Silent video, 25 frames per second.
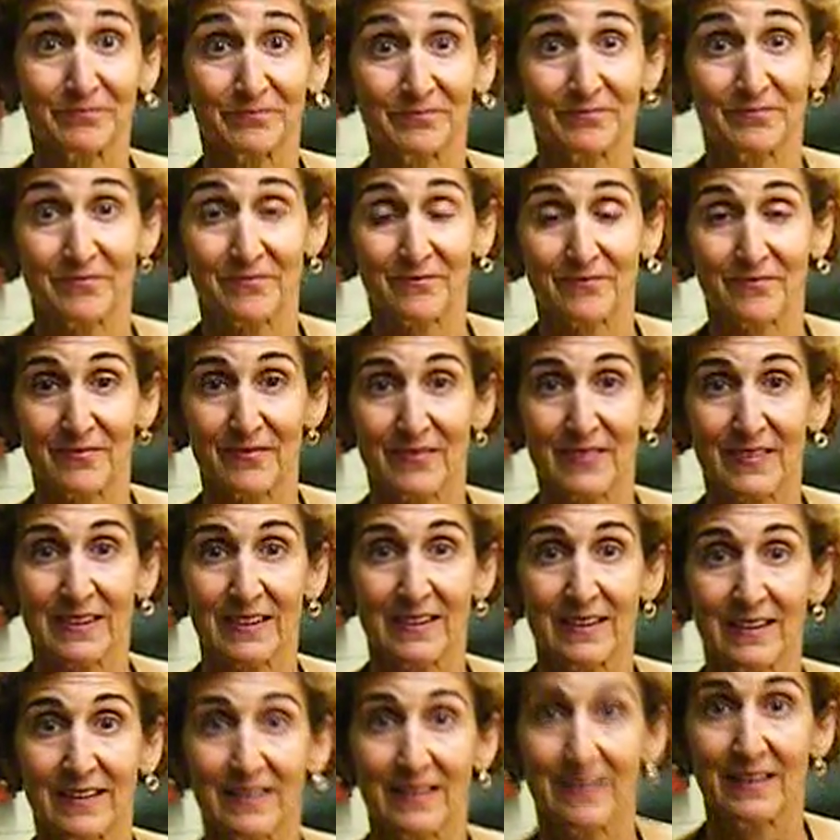Were these
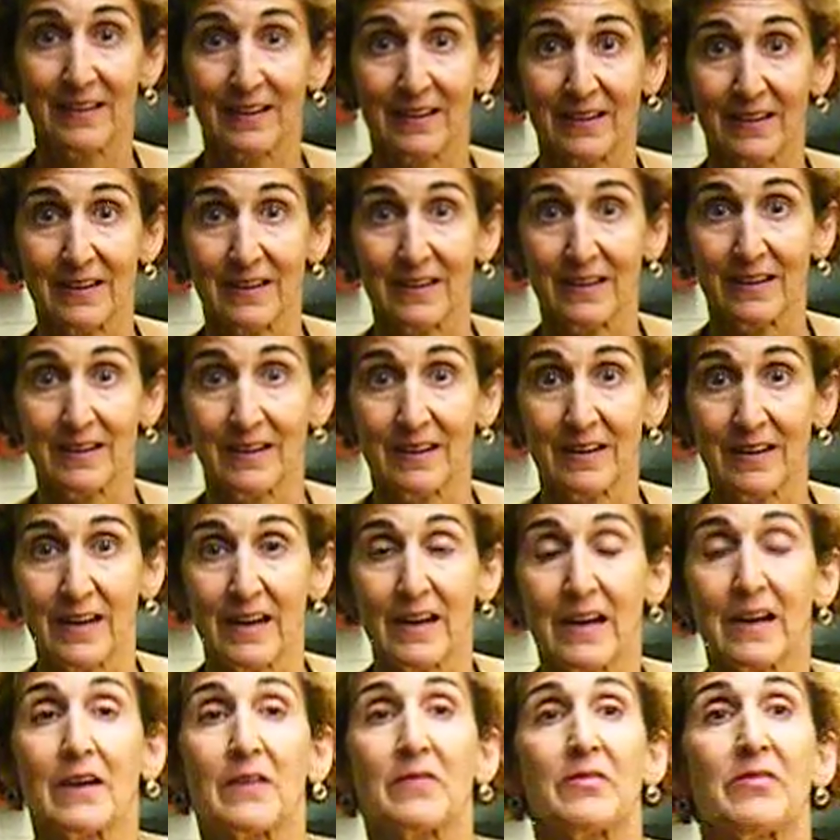his home
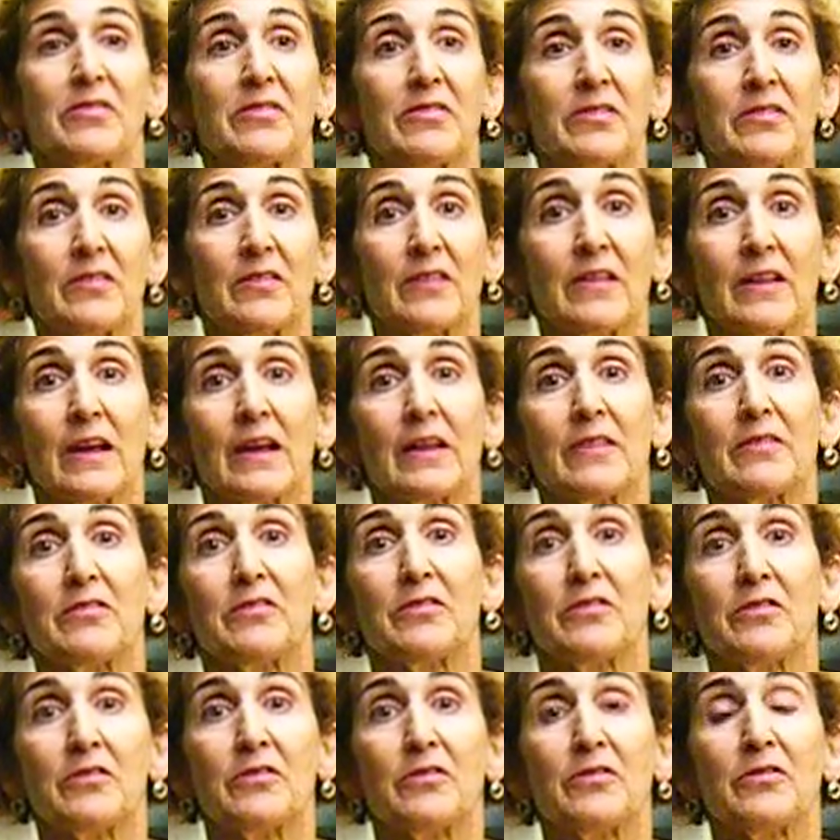recipes or his restaurant
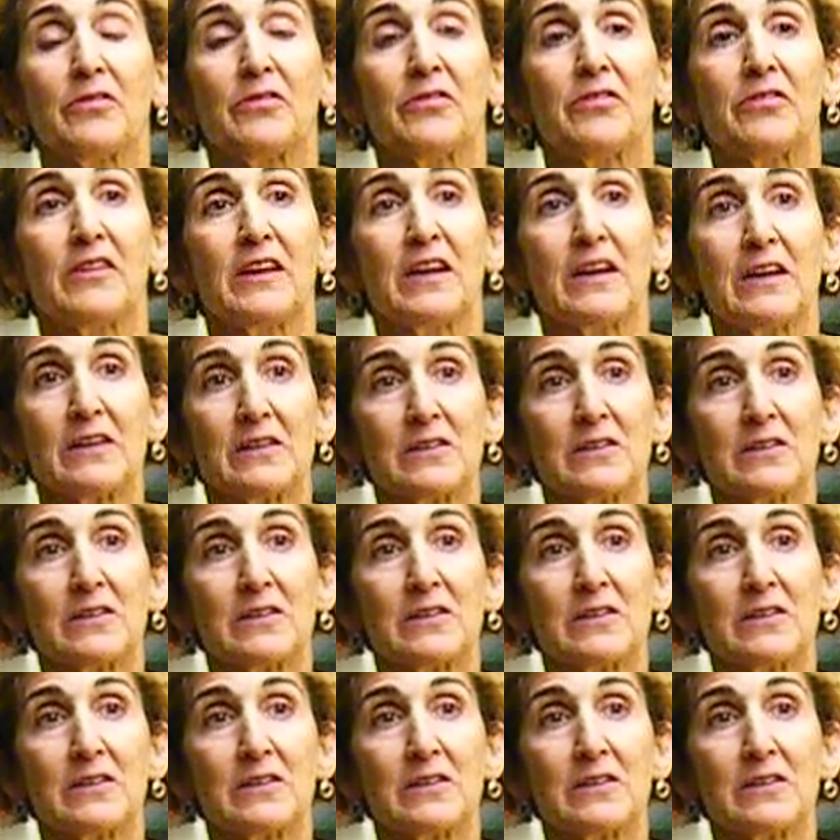recipes?